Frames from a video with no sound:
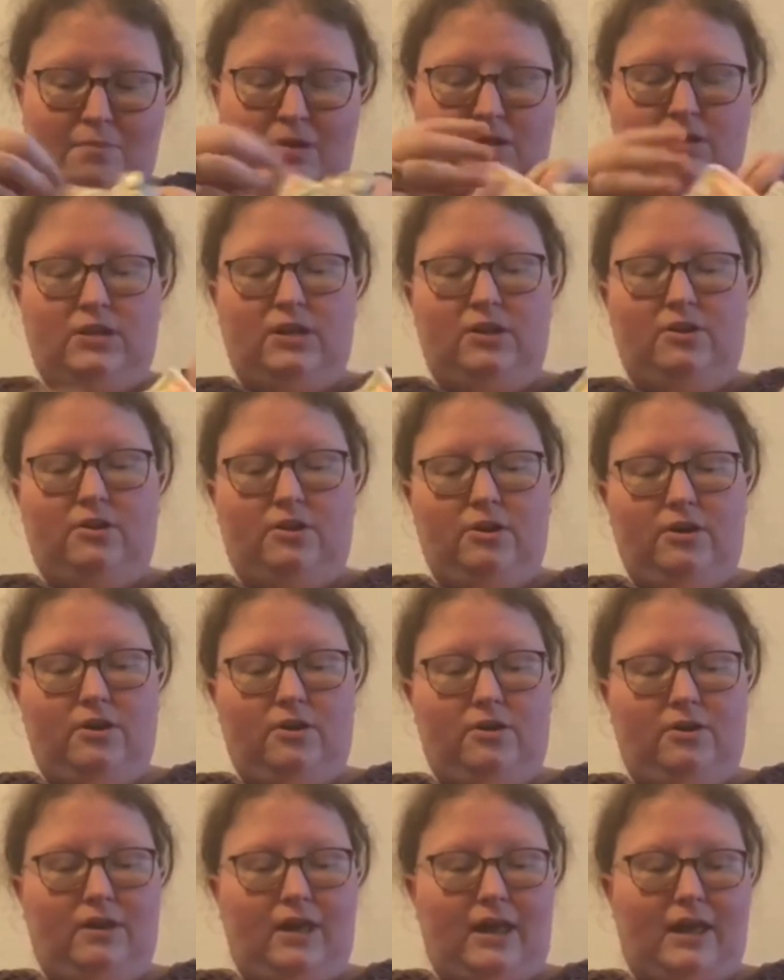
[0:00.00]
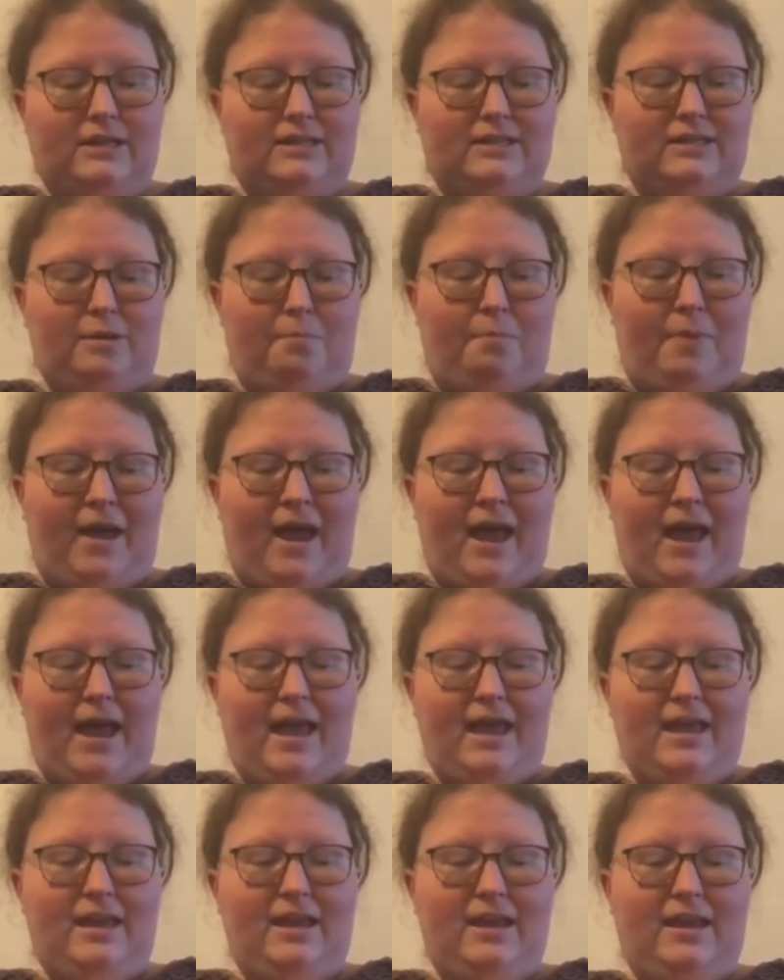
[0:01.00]
material as the
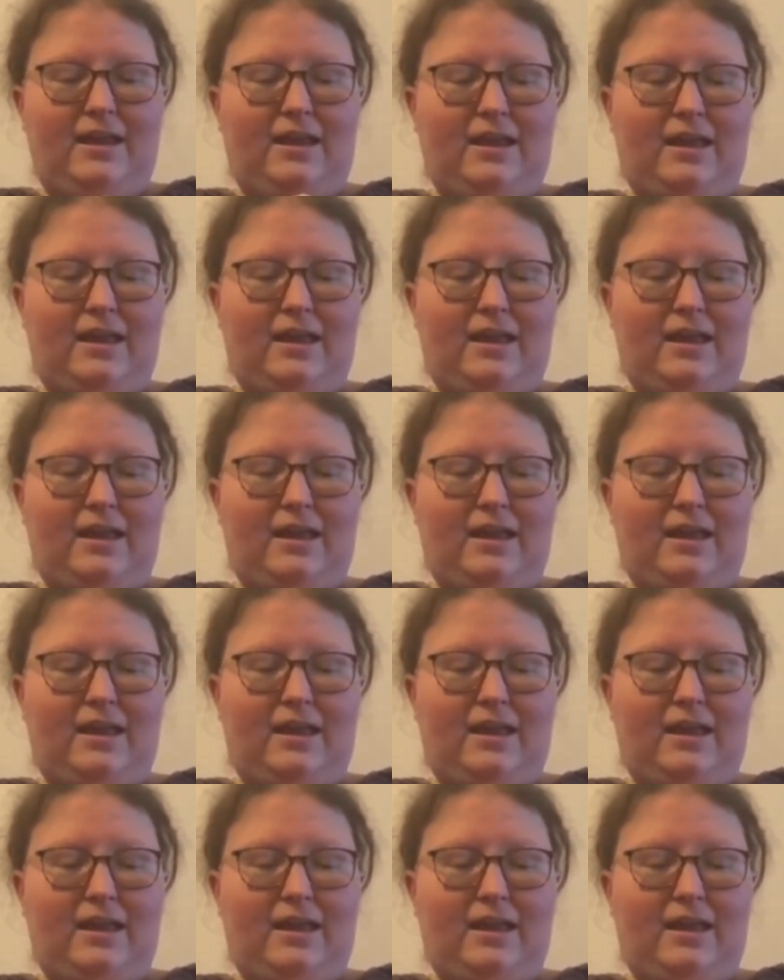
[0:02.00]
pad,